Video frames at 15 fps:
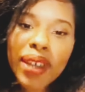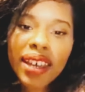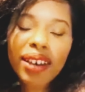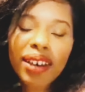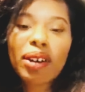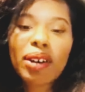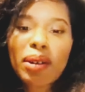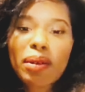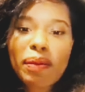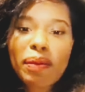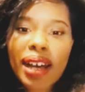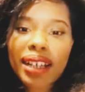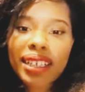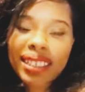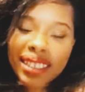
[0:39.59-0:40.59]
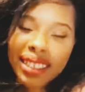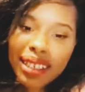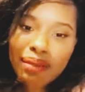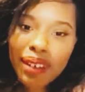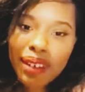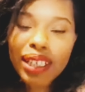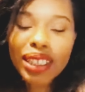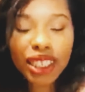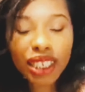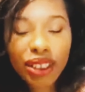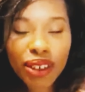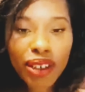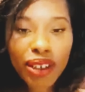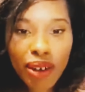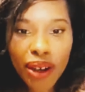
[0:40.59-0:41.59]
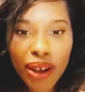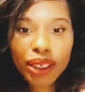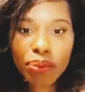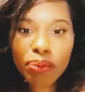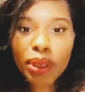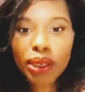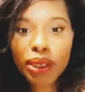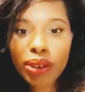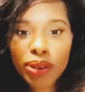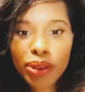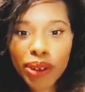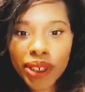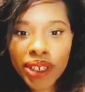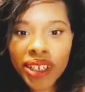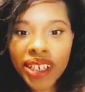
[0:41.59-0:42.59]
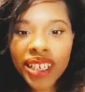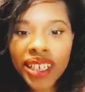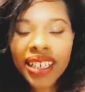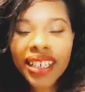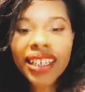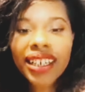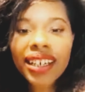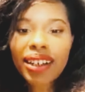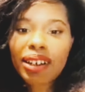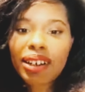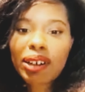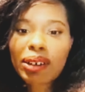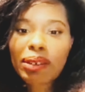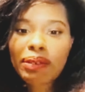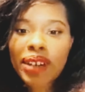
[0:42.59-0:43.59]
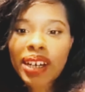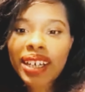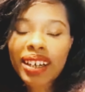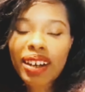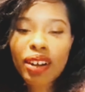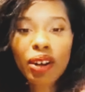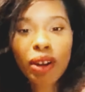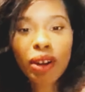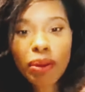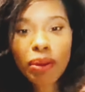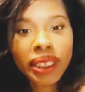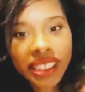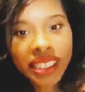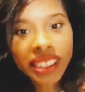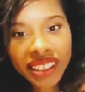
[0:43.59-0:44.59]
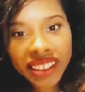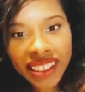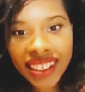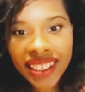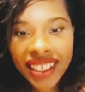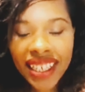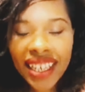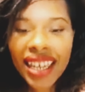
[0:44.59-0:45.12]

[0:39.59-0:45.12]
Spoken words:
I consider a serial entrepreneur, a herbalist,